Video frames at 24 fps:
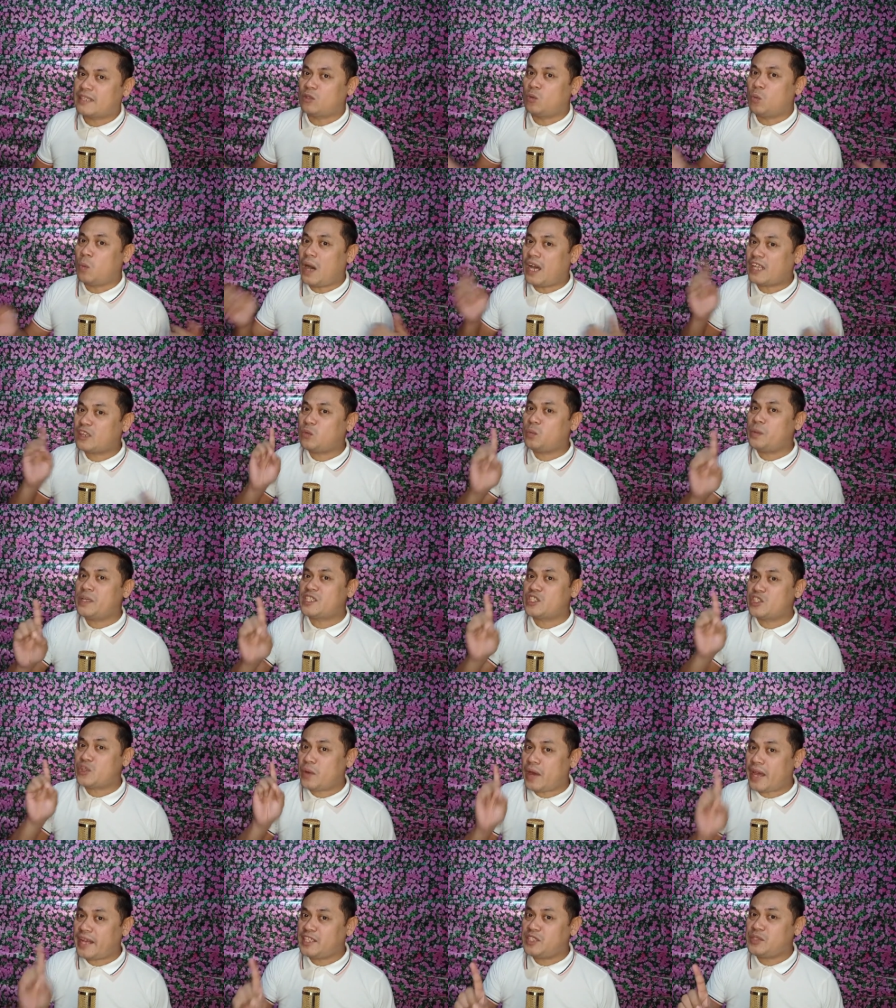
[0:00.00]
but what we
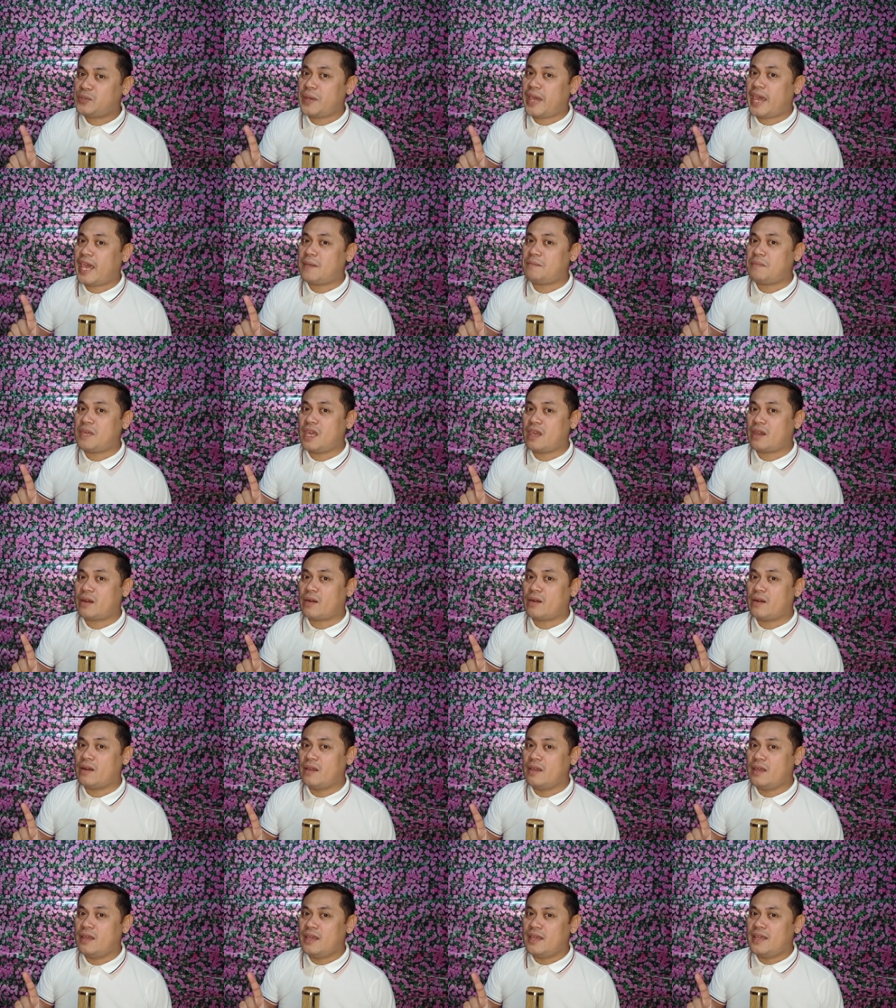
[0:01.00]
try to aim
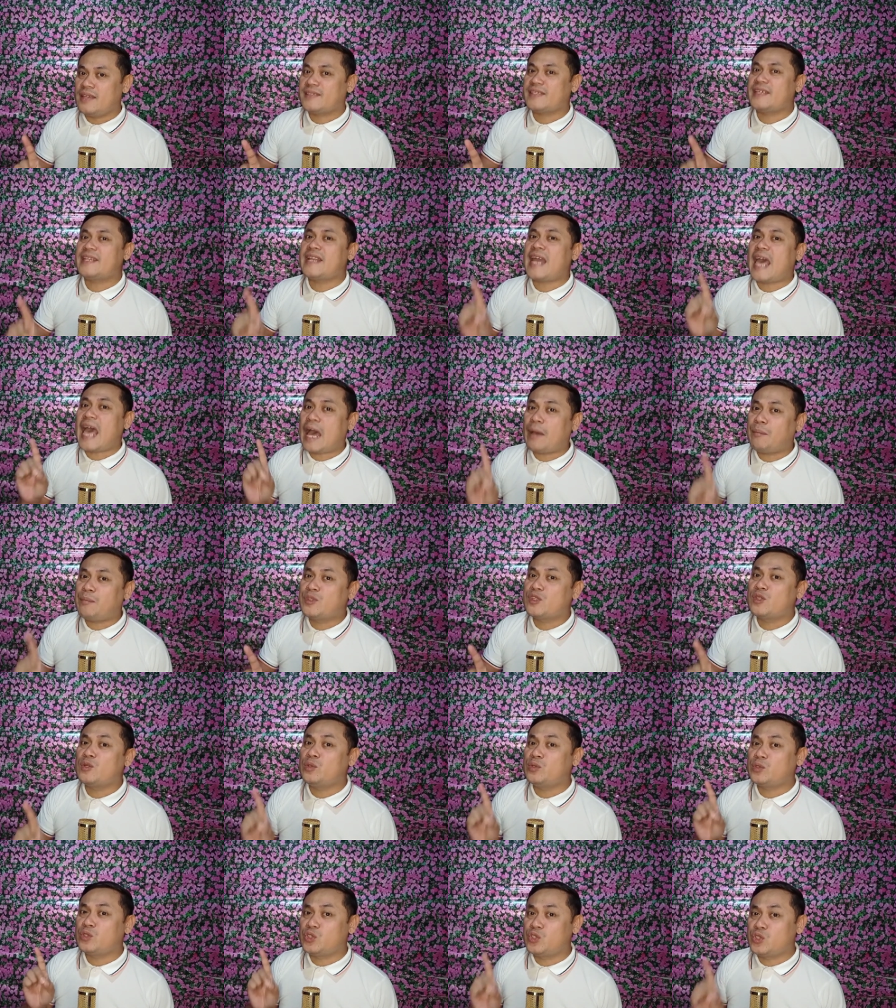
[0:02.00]
here is an
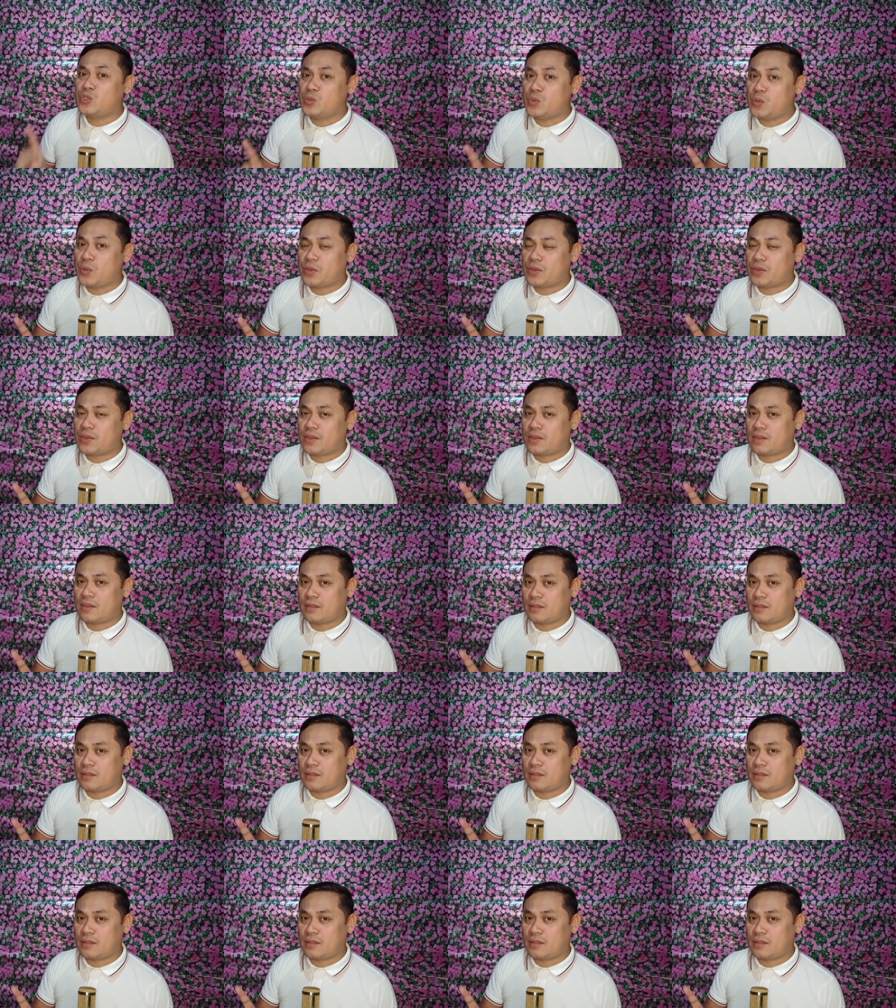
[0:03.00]
absolute truth.